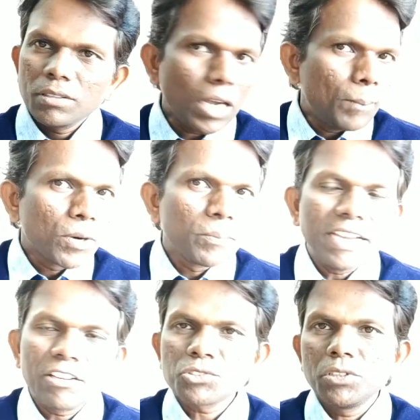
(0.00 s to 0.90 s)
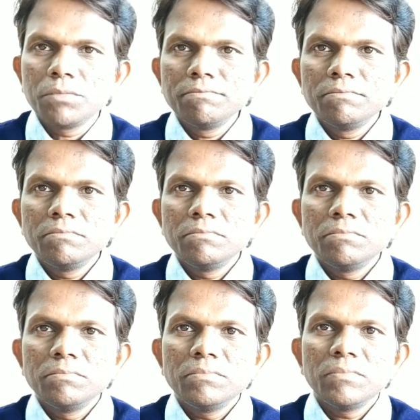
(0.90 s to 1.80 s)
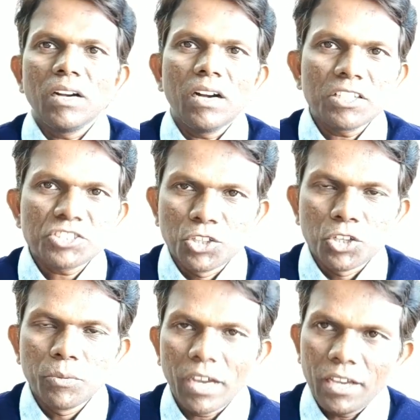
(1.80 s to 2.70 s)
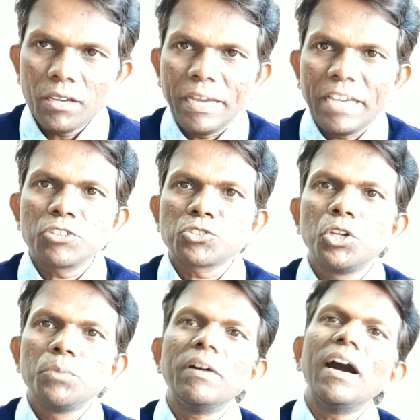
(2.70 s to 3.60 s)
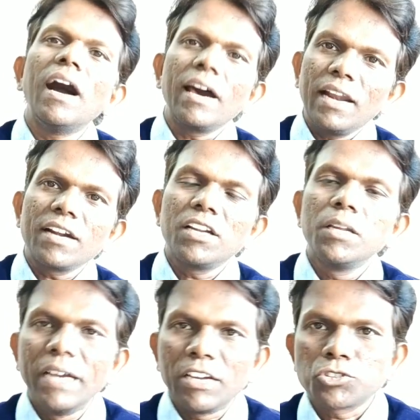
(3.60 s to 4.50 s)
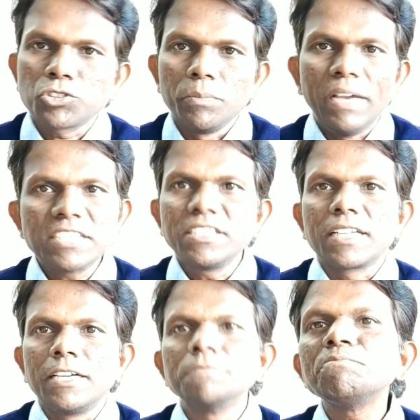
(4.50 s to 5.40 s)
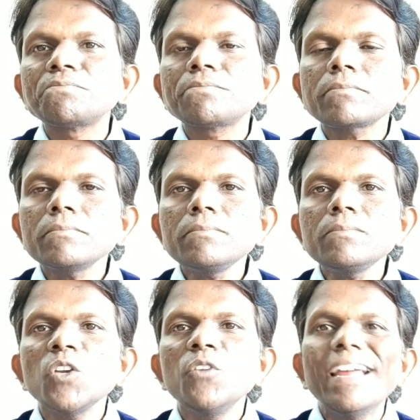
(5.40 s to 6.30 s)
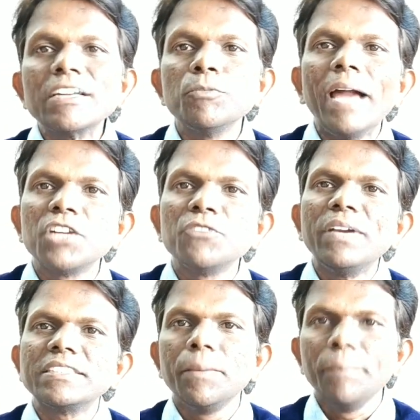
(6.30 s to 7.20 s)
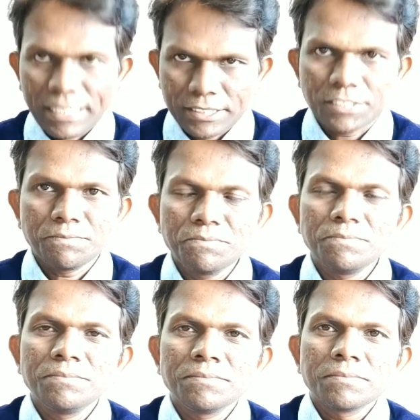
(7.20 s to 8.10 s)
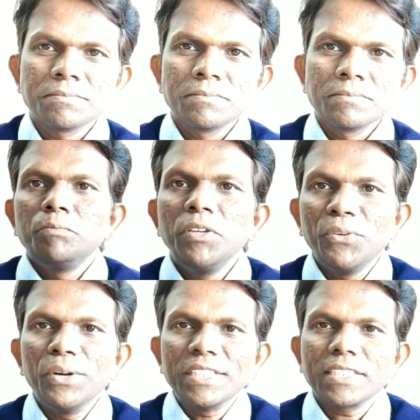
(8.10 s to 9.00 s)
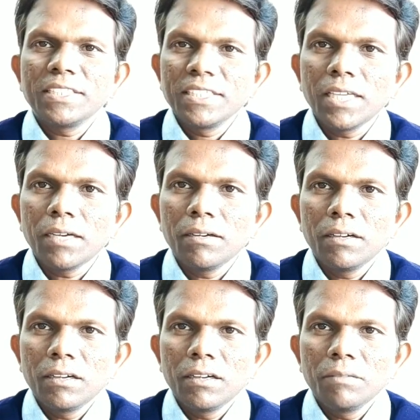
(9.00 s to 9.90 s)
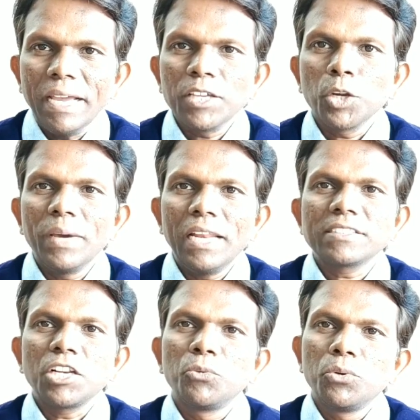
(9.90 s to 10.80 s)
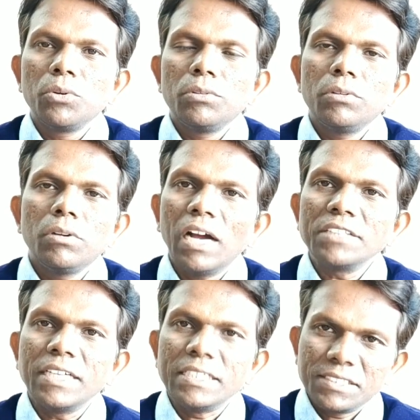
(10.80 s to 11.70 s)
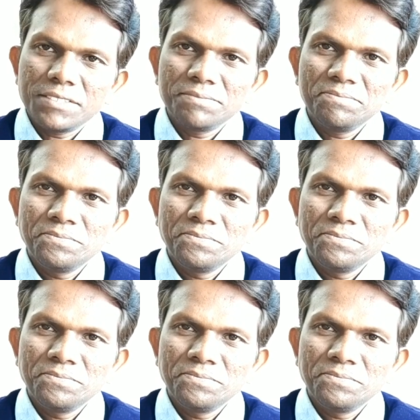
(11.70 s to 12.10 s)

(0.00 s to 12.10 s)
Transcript: compound microscope or stereo microscope or electron microscope, etc. We have to magnify the image. Before discussing the microbiological hazards,